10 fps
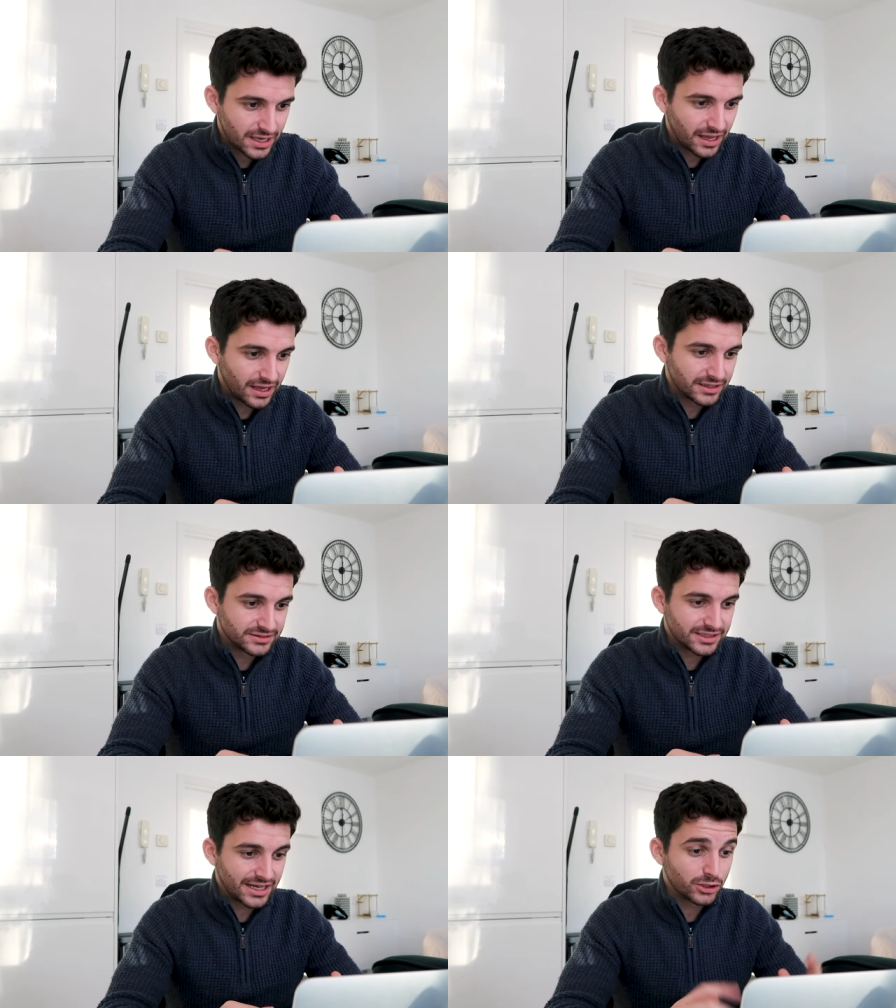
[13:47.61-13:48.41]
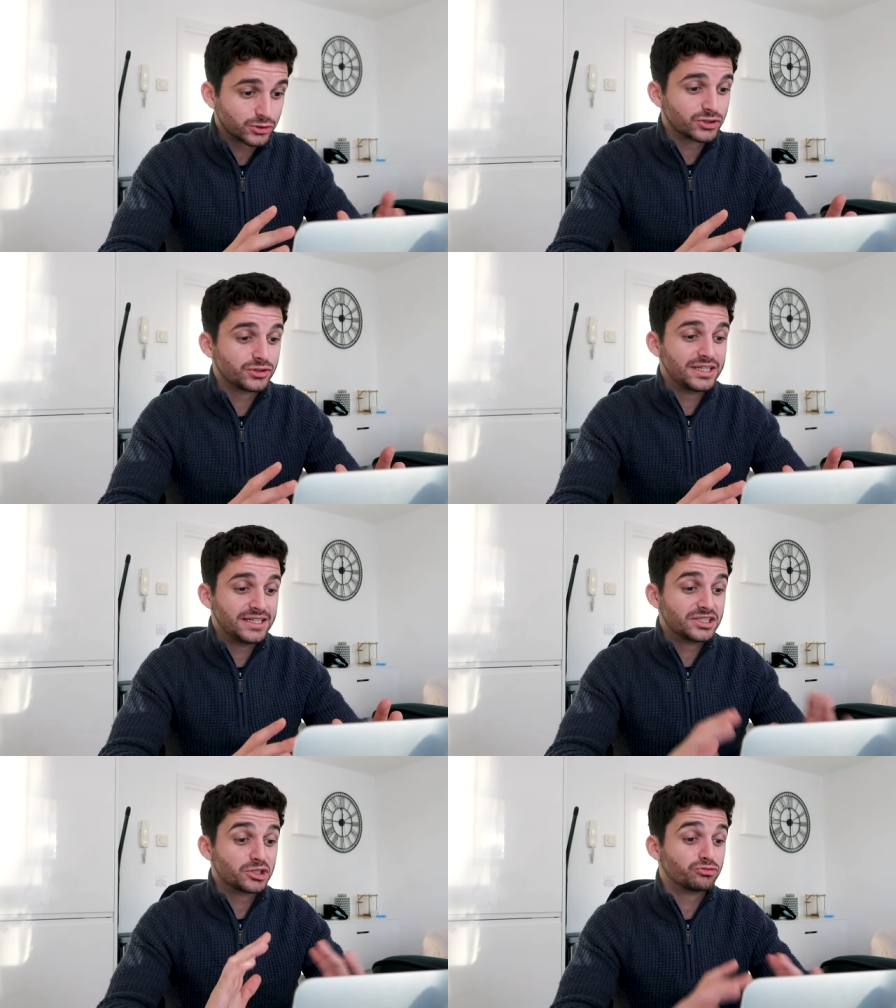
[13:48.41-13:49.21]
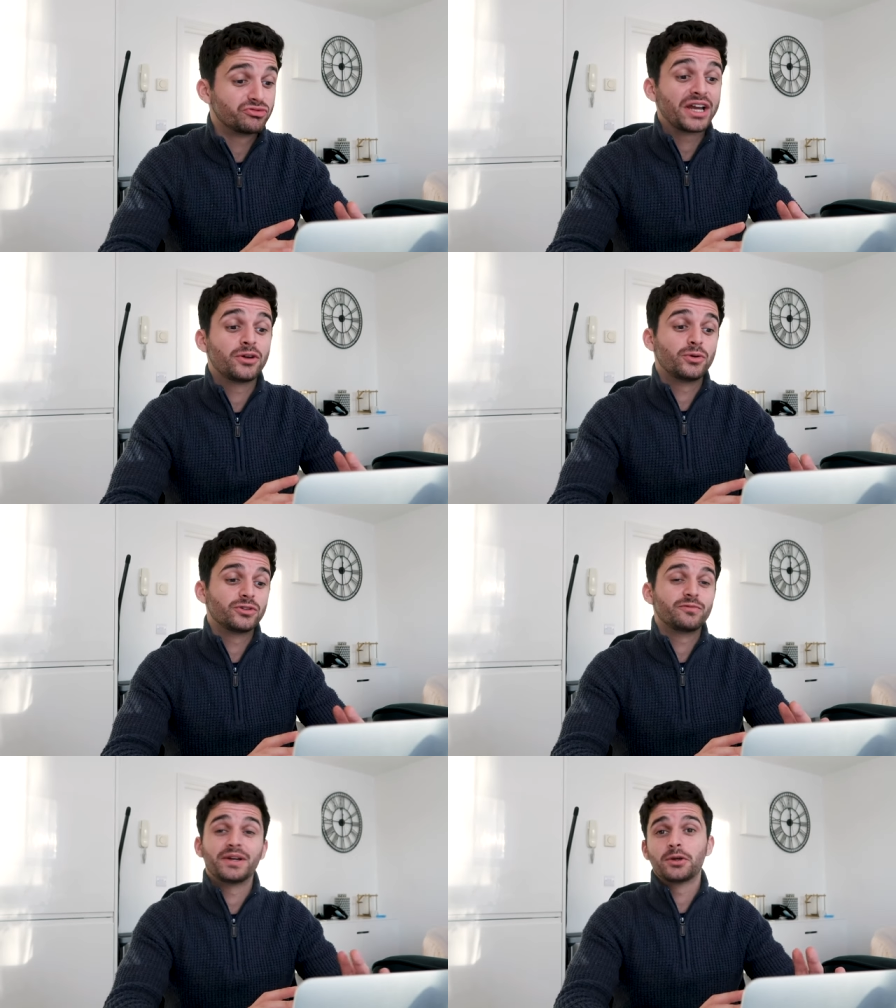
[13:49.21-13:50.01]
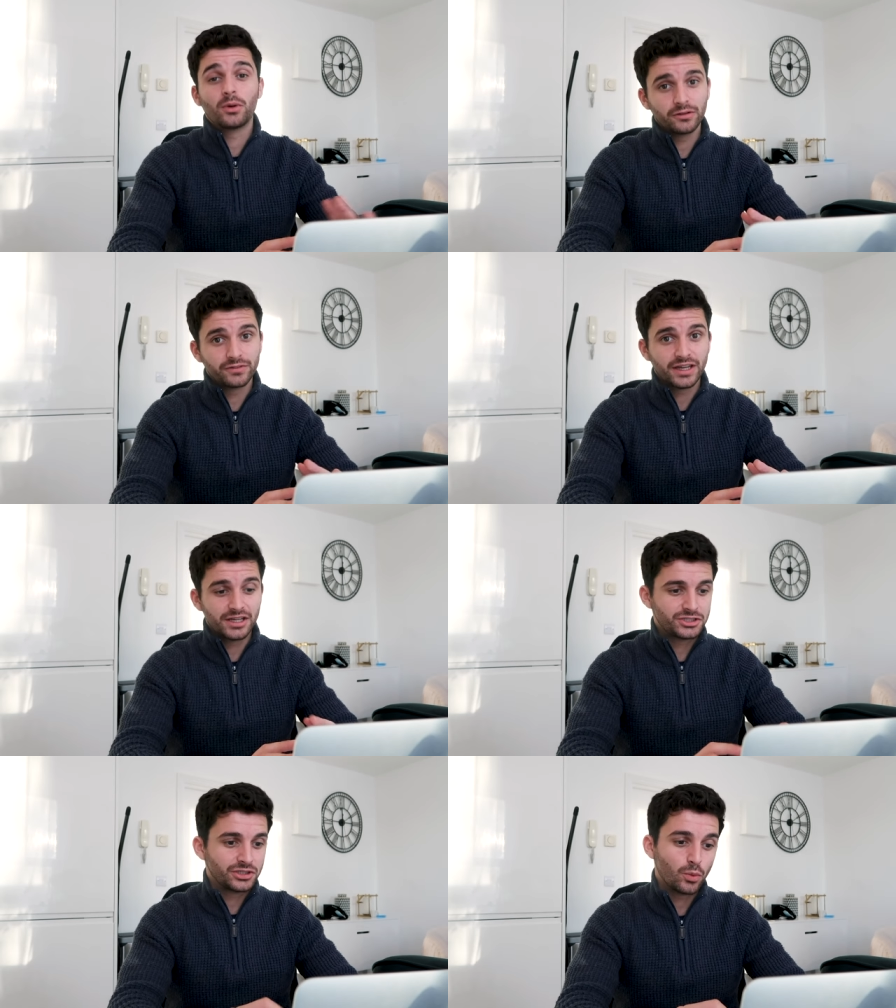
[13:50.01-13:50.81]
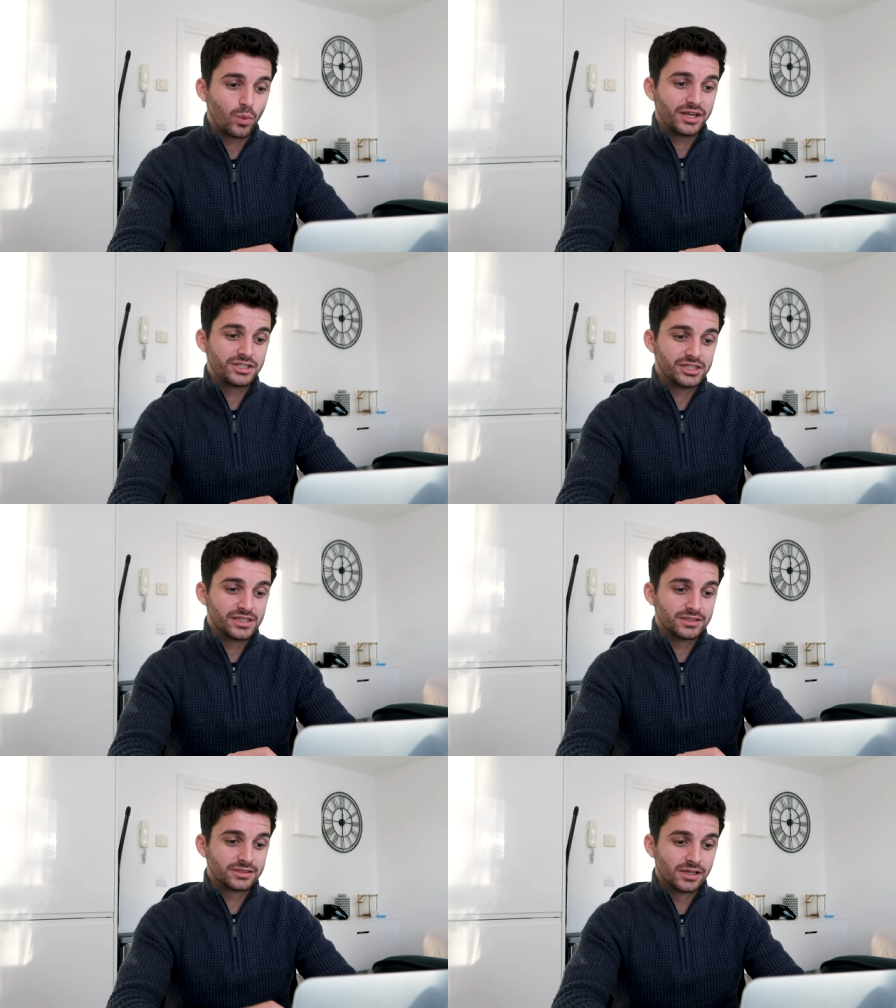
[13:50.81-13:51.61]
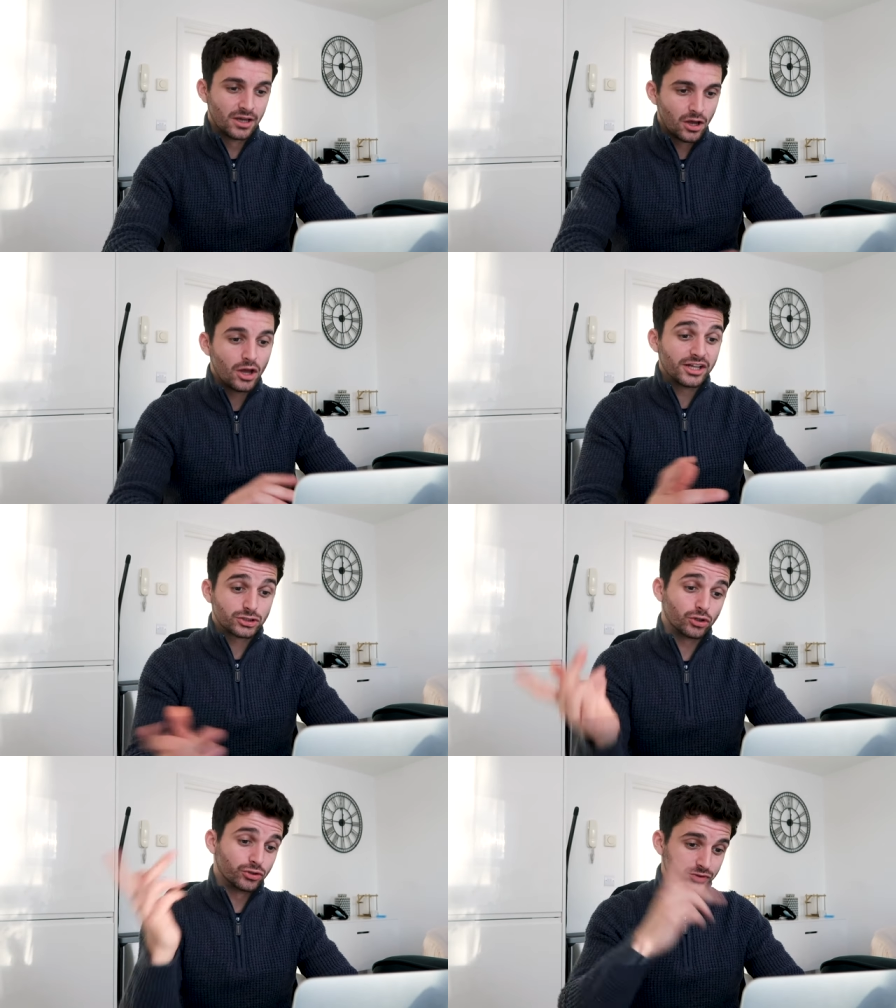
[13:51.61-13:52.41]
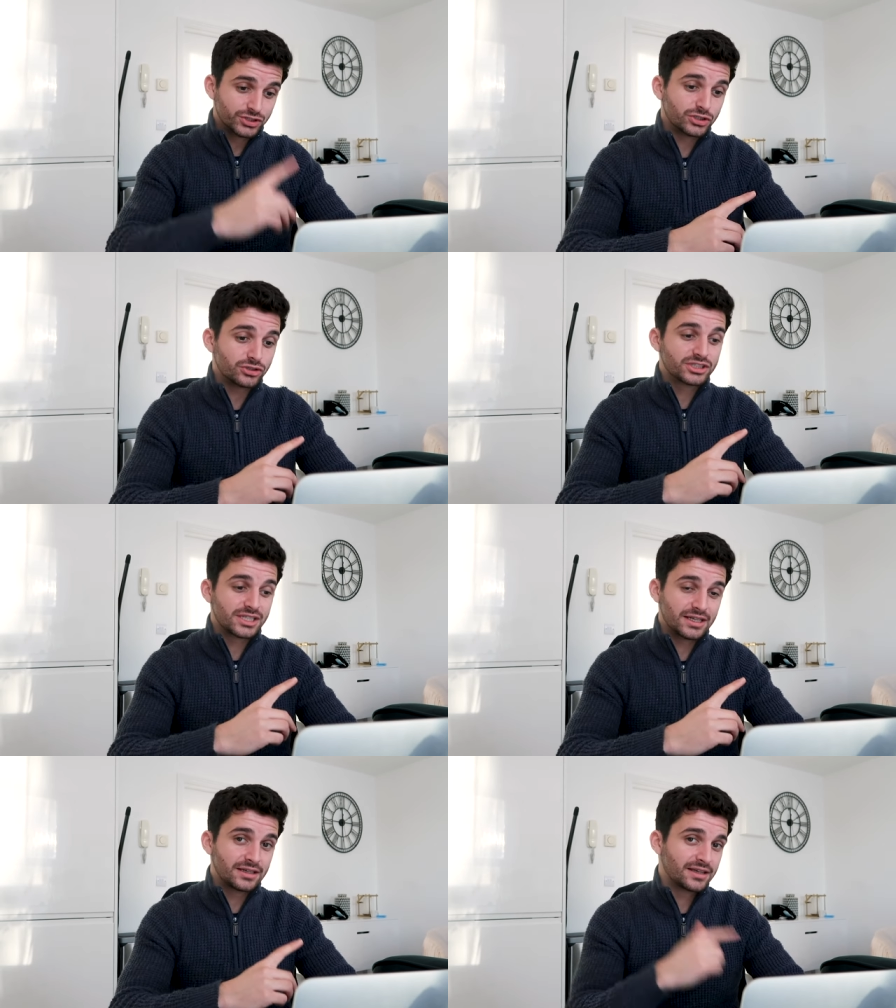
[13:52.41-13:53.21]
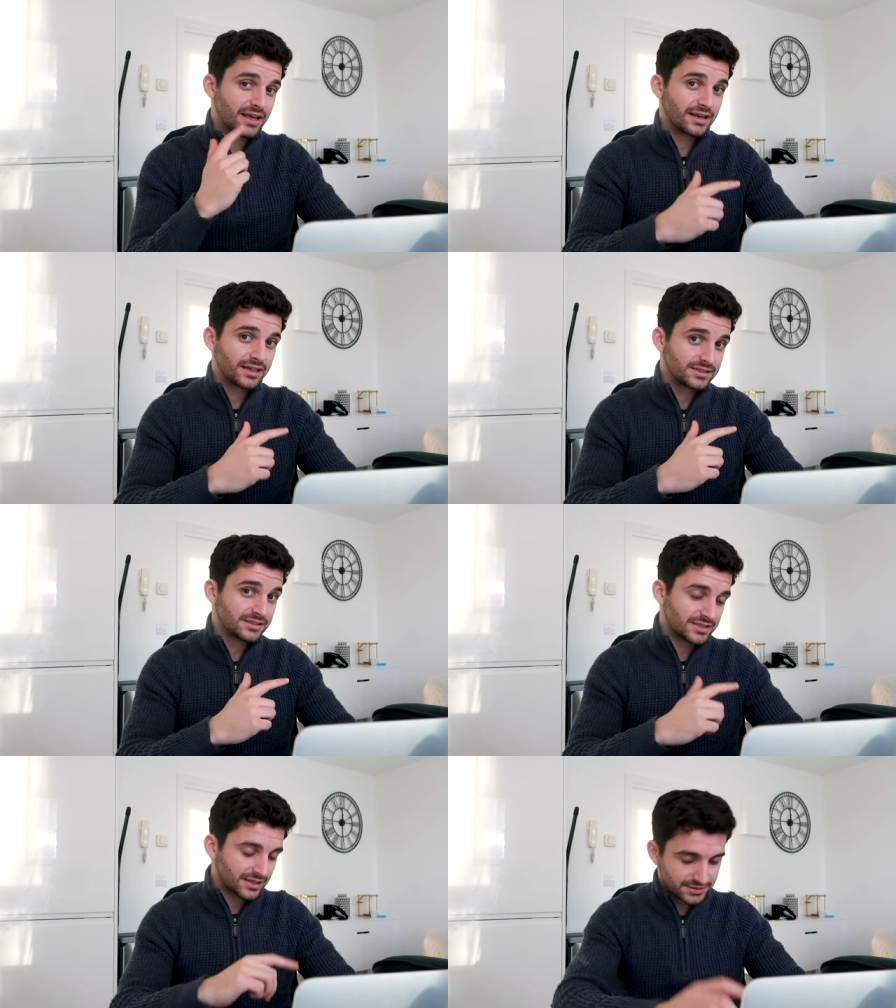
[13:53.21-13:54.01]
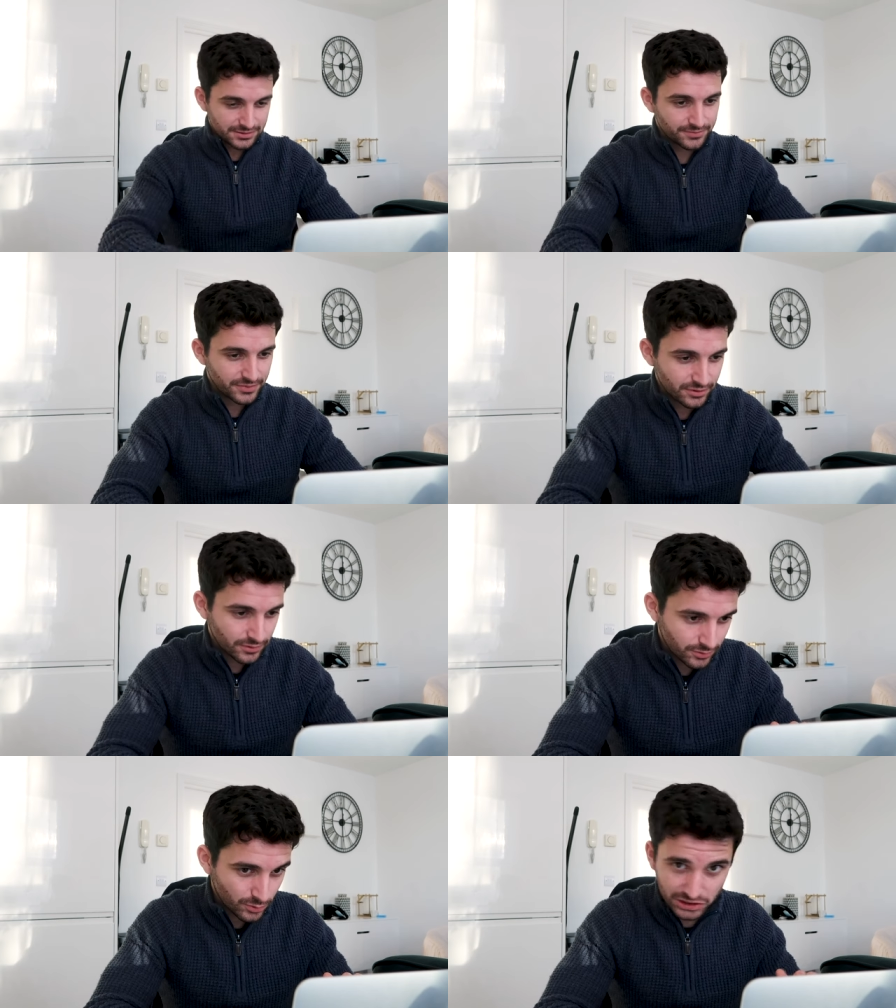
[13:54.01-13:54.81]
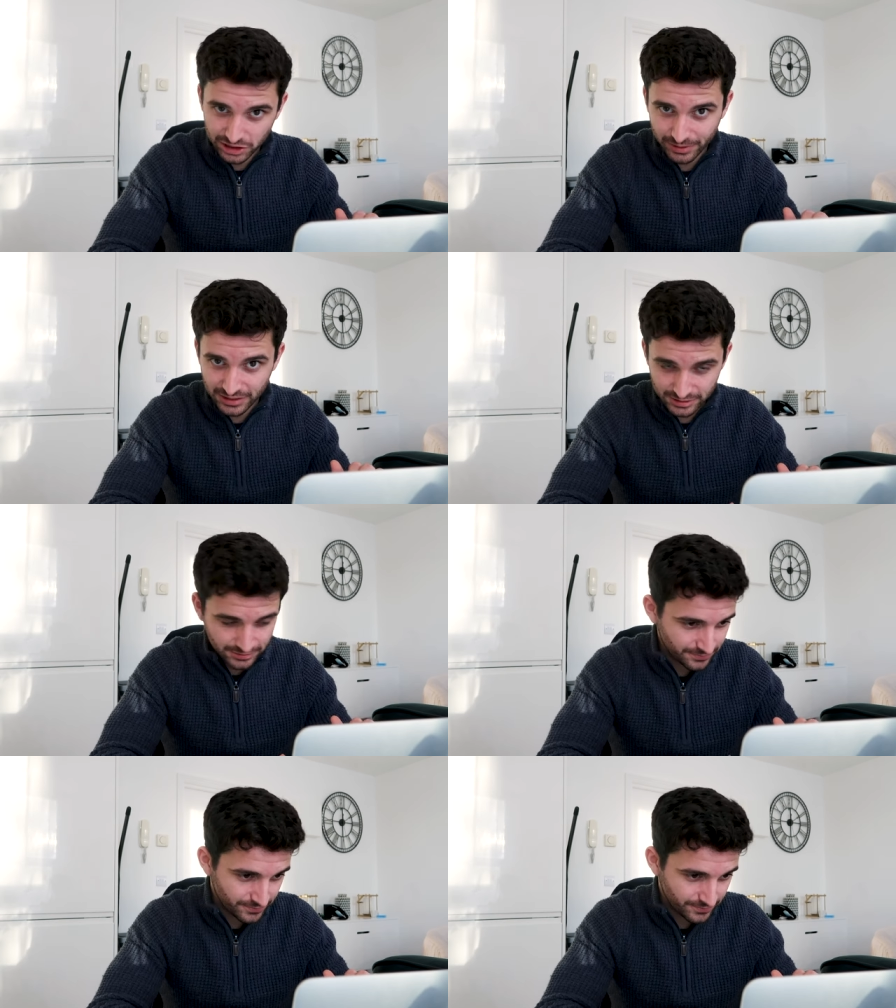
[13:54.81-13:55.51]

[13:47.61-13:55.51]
and I also need a record of my qualification, which is it's on the results link, Get Licensed sent, which I passed,